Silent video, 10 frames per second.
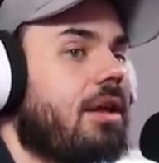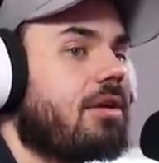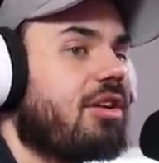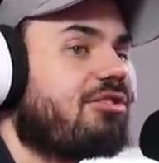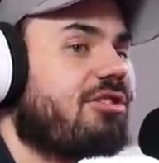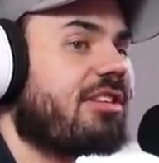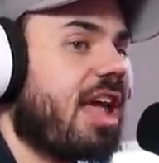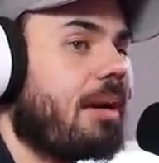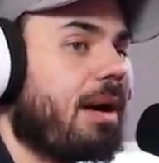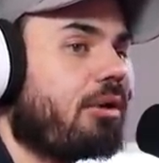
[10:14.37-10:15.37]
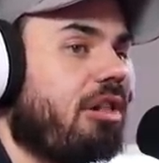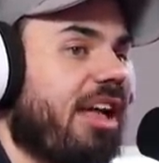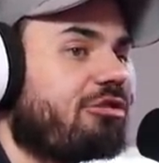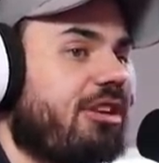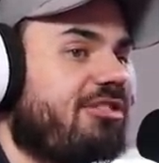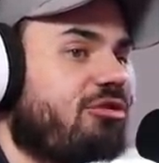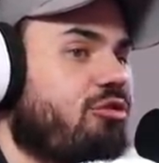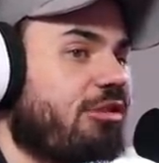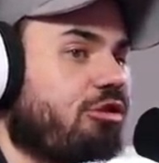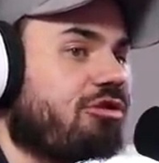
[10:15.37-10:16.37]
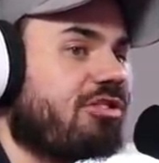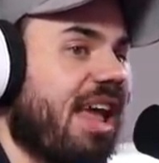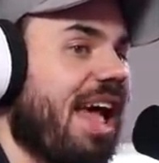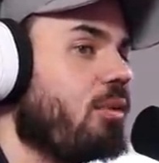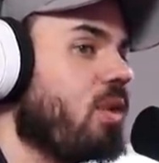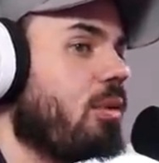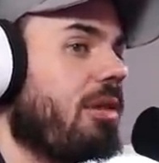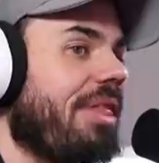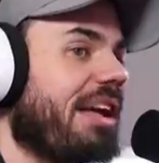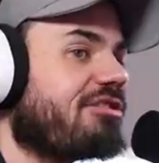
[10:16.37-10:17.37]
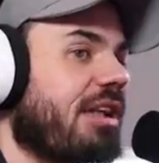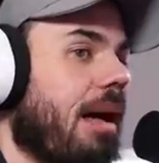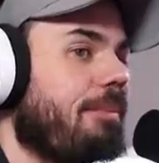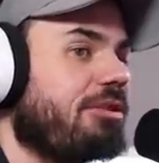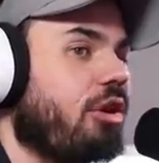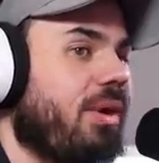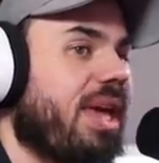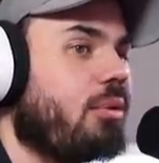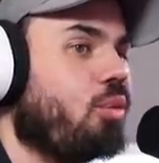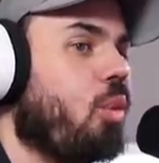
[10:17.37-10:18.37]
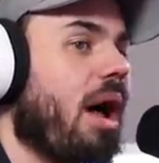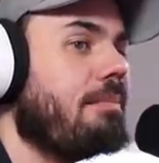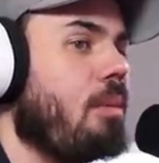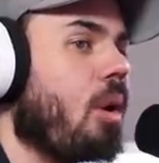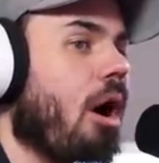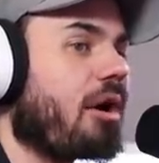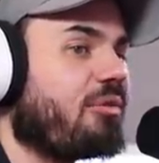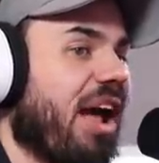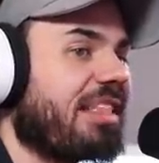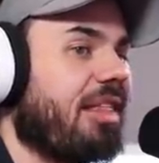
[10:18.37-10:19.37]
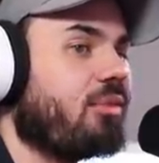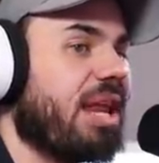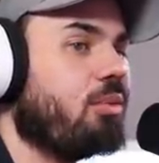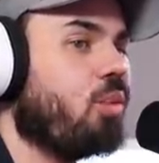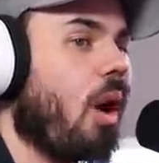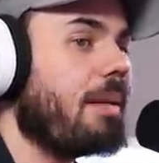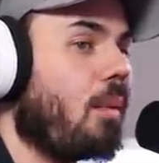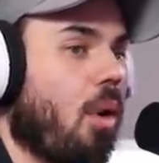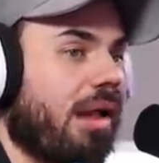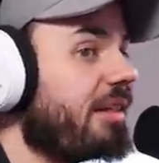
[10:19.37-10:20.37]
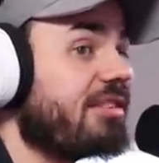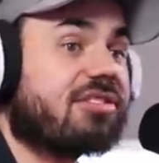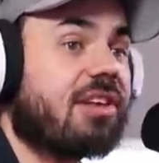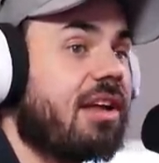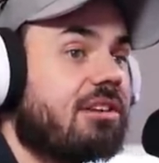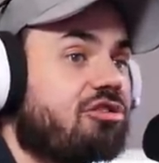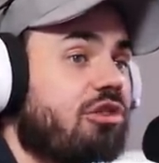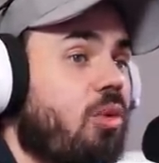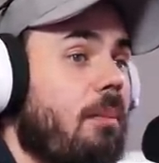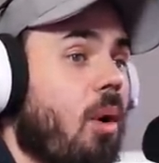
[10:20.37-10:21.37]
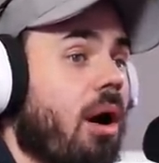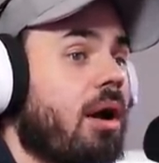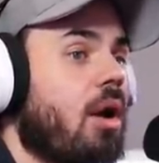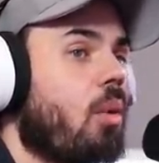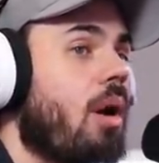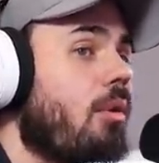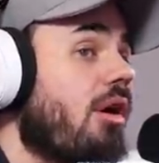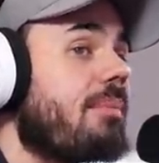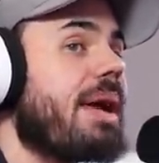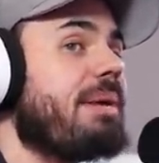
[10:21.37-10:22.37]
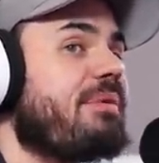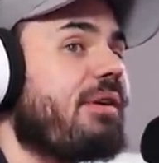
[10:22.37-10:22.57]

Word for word: This is a day about collections and treasures, and we will not stop until we get one more artifact at least. We need one more at least. Just one more. One more would make me very